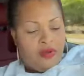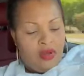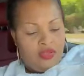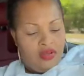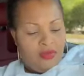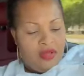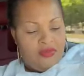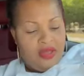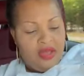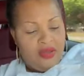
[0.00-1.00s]
Call some, let
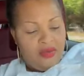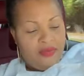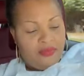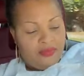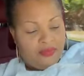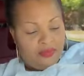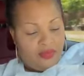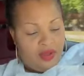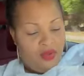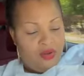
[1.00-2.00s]
me hear you.
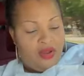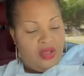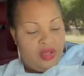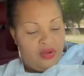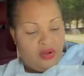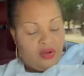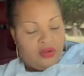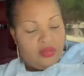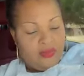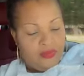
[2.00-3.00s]
I want to hear you call
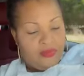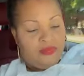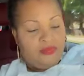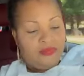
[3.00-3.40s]
some.